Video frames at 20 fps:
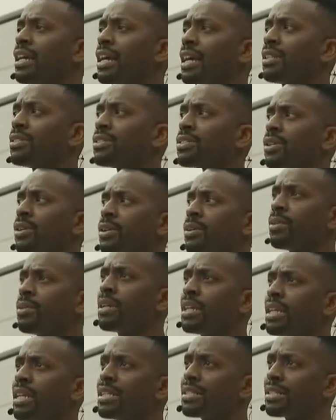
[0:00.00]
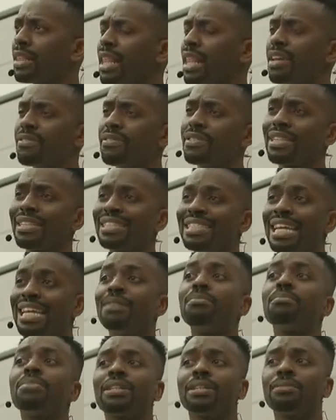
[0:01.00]
And so his life is a
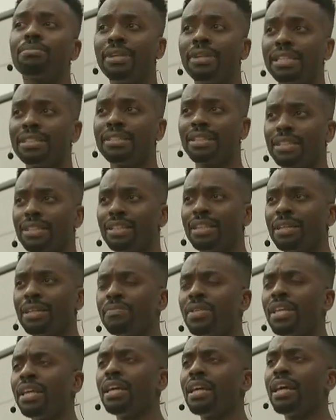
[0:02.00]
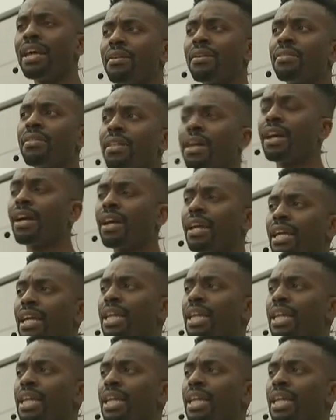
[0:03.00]
template, basically, in that